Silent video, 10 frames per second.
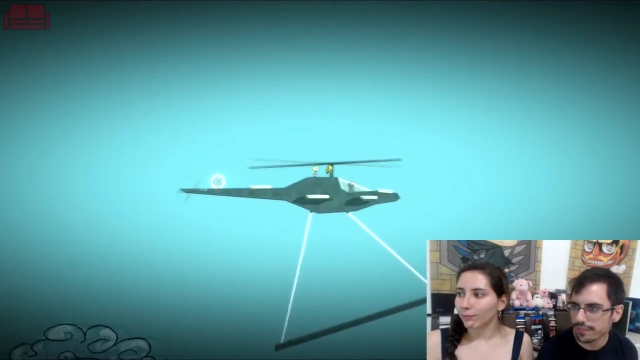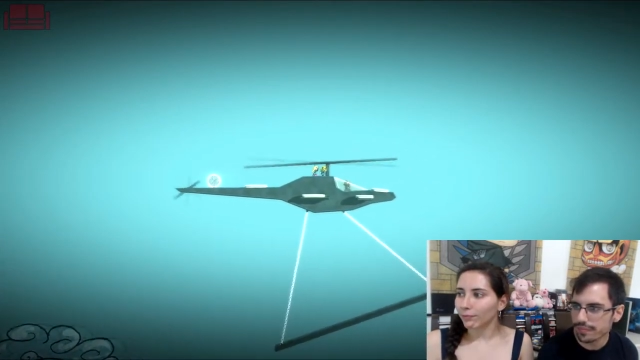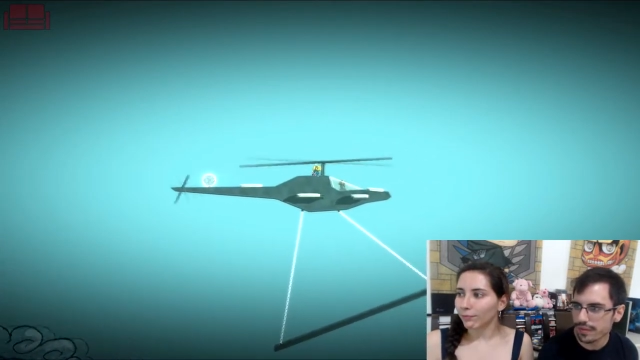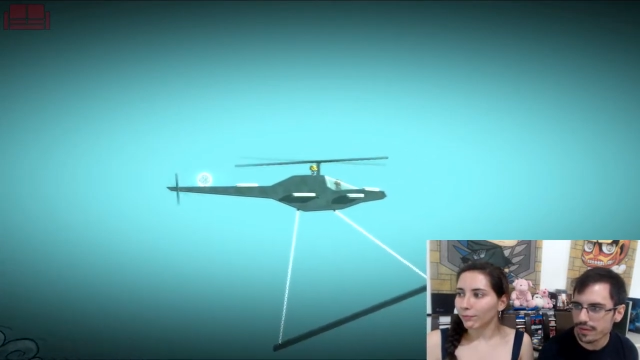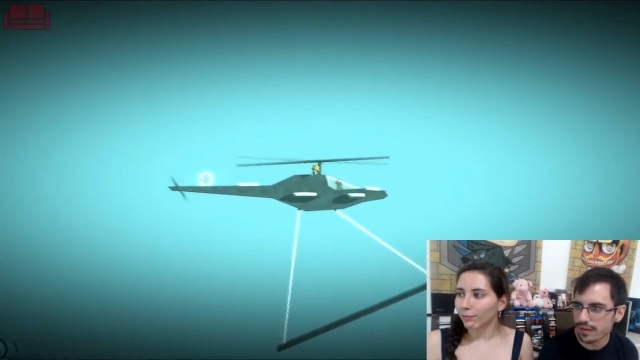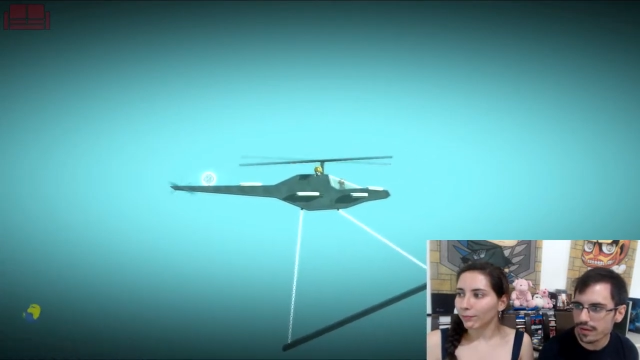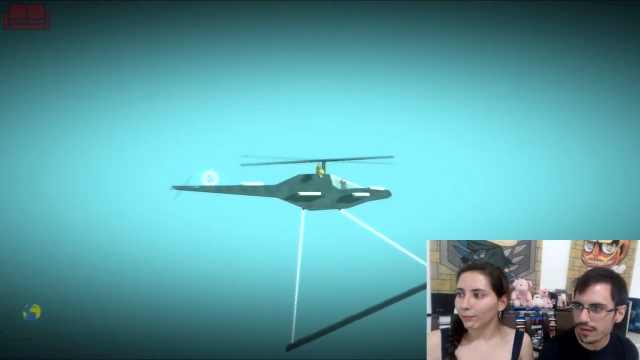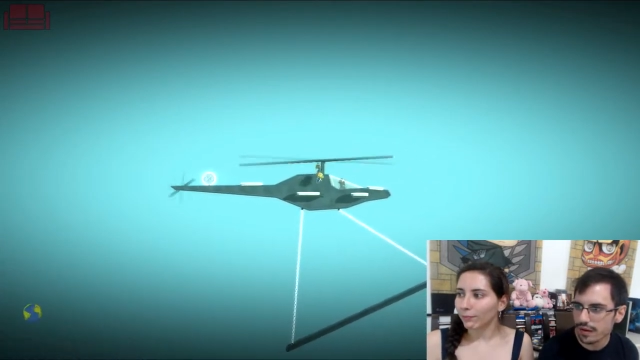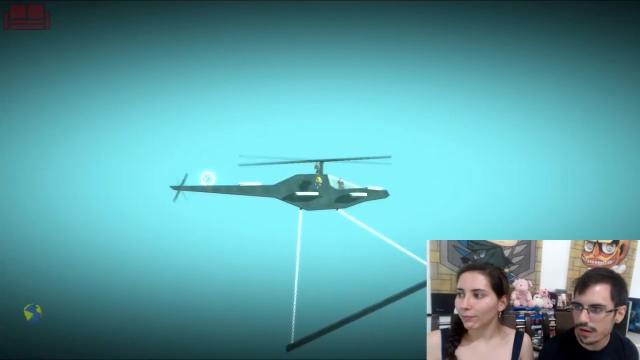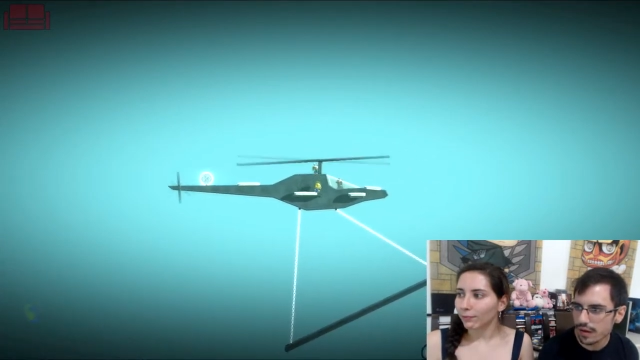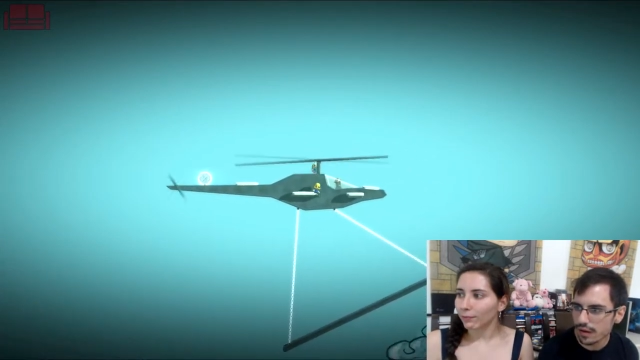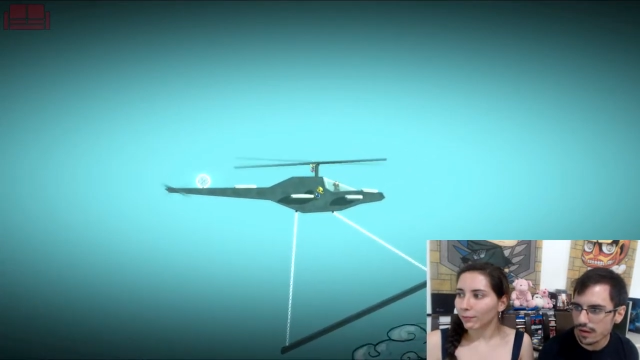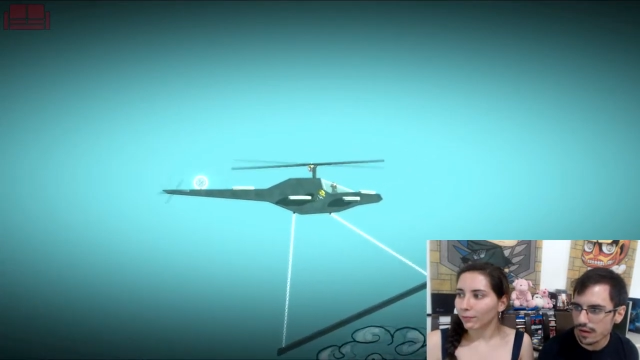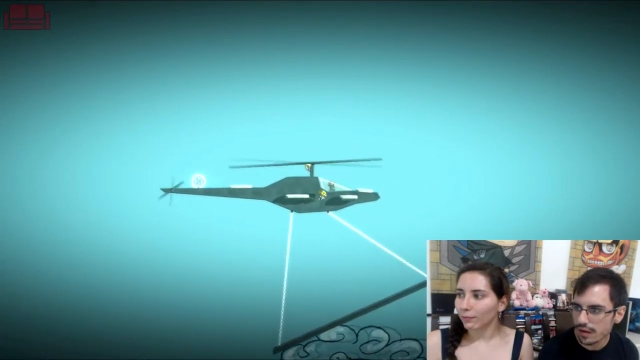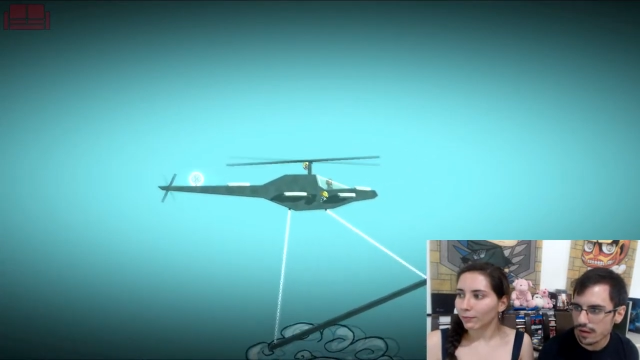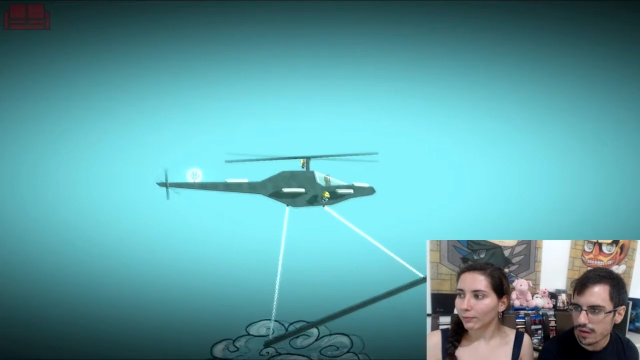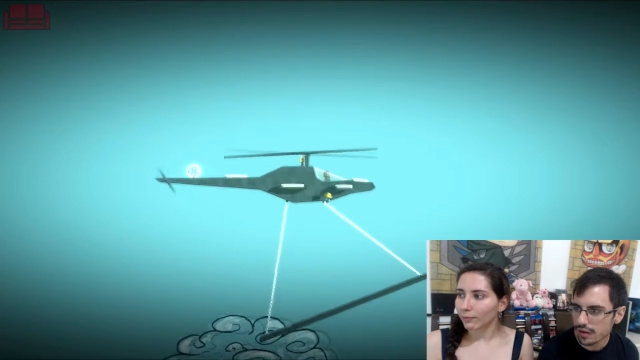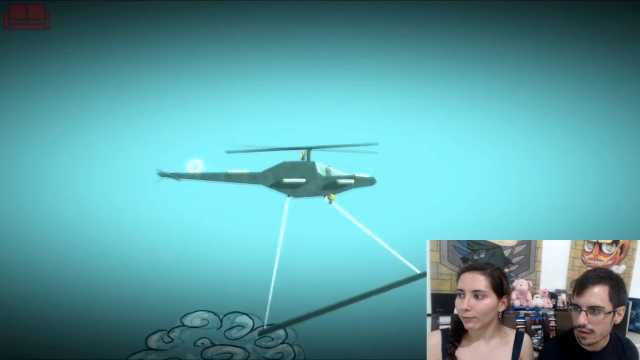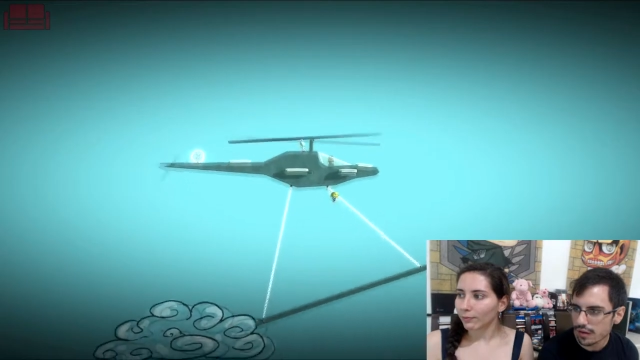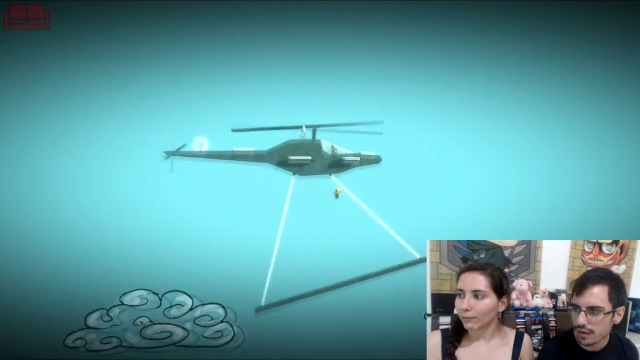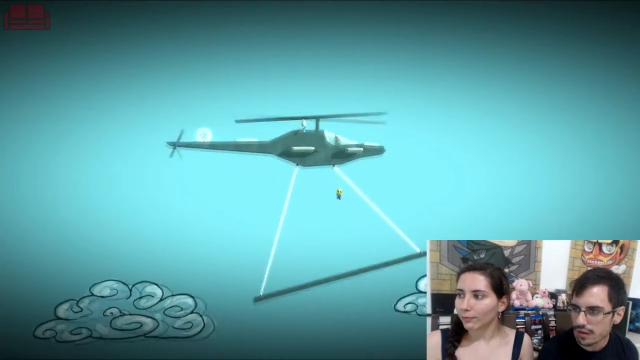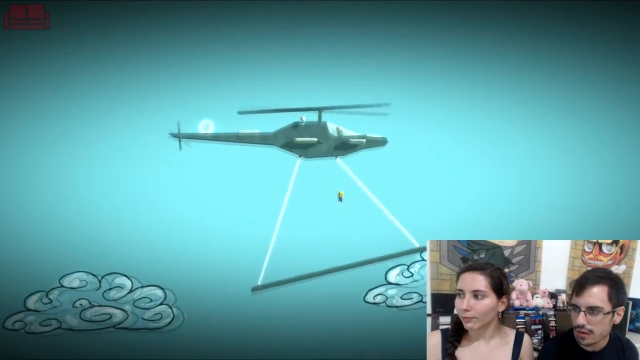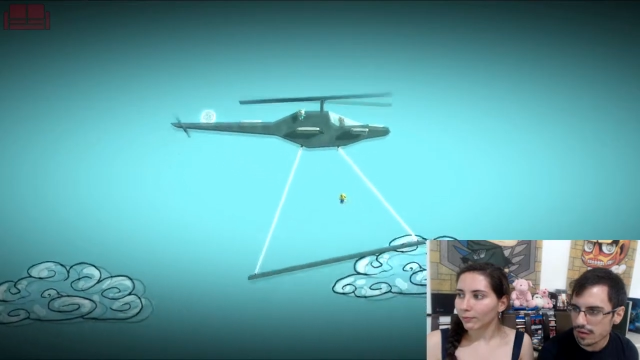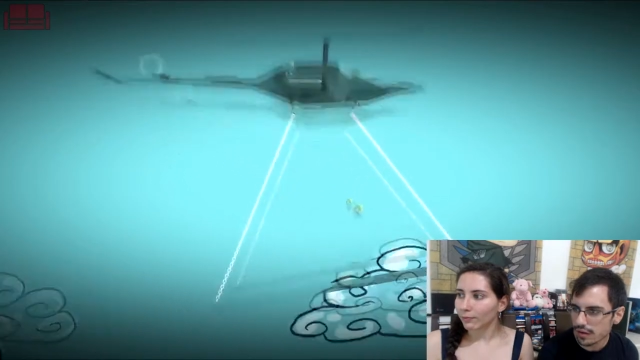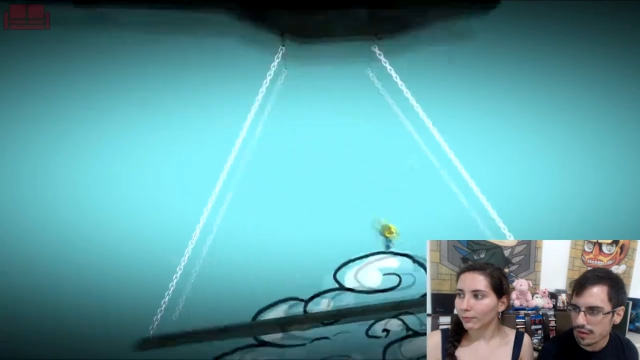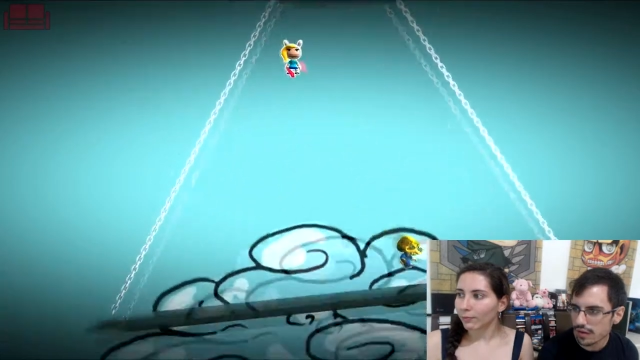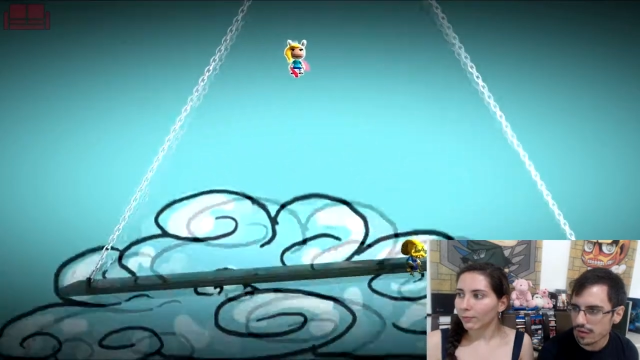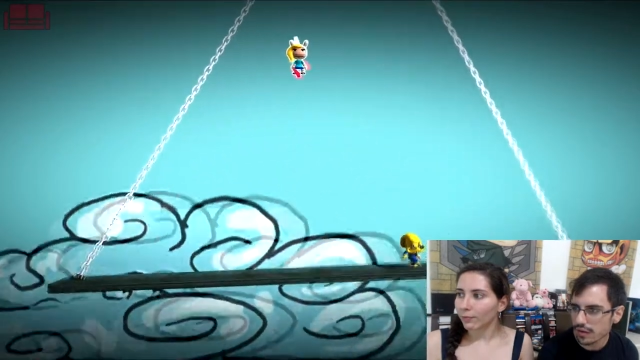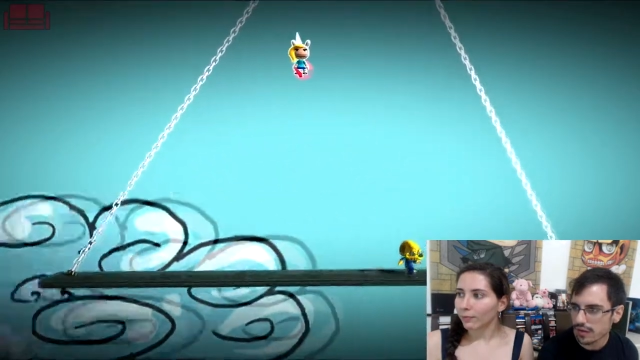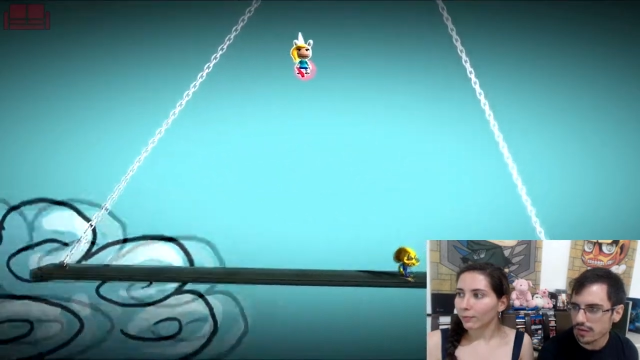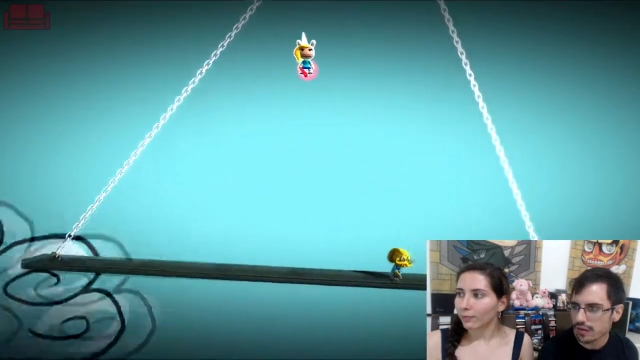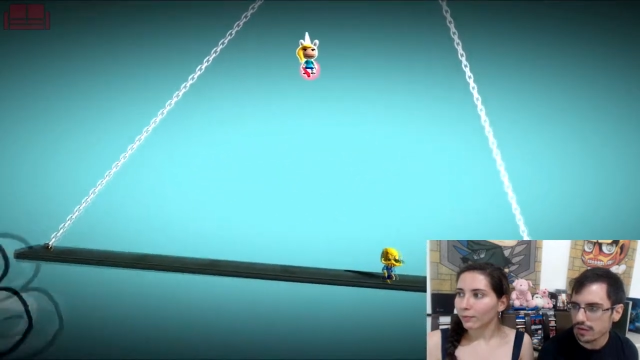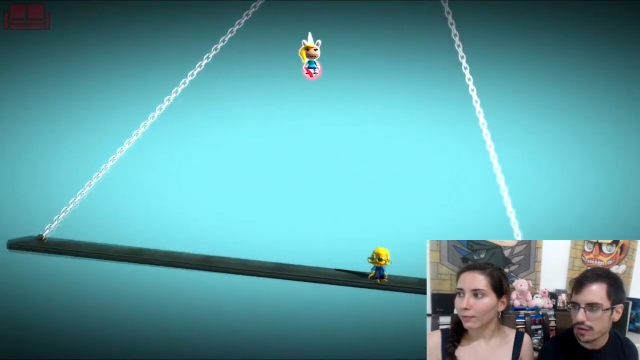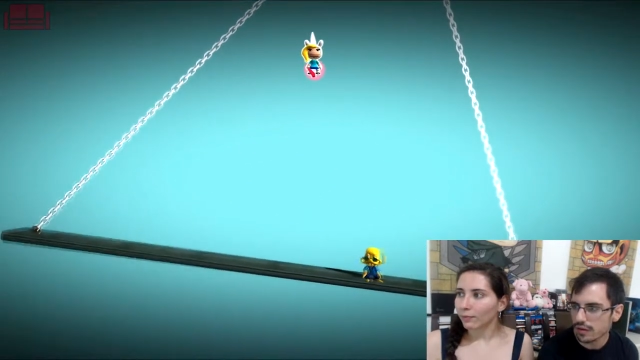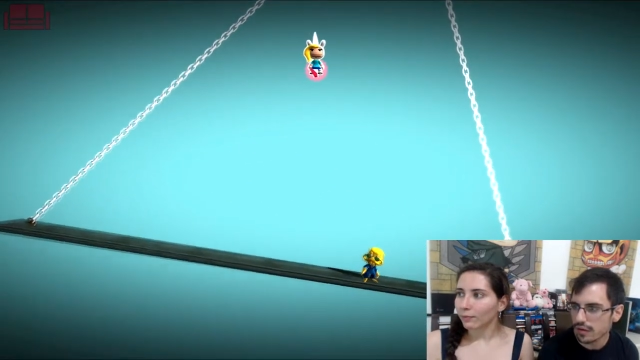(silence)